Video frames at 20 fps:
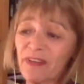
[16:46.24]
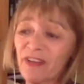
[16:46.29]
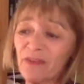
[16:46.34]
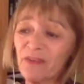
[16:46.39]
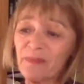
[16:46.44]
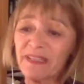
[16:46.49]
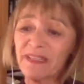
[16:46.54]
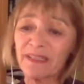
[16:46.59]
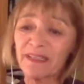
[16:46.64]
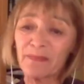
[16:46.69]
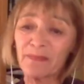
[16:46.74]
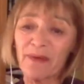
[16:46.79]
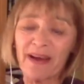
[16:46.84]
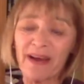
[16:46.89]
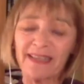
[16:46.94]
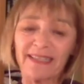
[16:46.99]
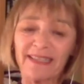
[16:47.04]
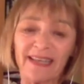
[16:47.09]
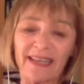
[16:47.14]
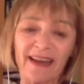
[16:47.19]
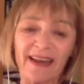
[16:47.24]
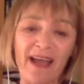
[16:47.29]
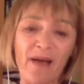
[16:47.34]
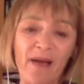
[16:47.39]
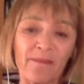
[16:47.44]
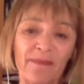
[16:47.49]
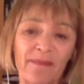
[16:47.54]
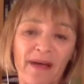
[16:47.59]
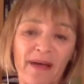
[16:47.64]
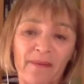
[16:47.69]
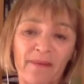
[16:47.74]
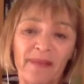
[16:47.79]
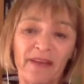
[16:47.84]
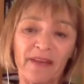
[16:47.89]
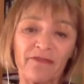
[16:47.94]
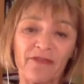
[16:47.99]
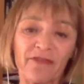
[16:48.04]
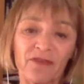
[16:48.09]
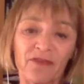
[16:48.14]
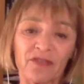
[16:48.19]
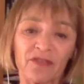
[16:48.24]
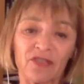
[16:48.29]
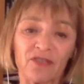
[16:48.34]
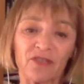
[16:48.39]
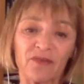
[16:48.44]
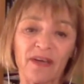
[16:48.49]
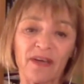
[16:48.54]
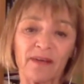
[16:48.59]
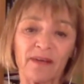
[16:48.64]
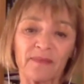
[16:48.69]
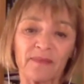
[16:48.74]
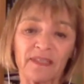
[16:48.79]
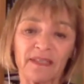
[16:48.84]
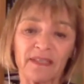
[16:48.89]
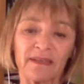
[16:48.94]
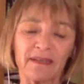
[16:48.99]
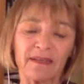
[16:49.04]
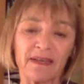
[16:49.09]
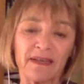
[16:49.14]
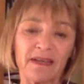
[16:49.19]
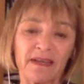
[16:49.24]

be surprised at how how many folks do come to,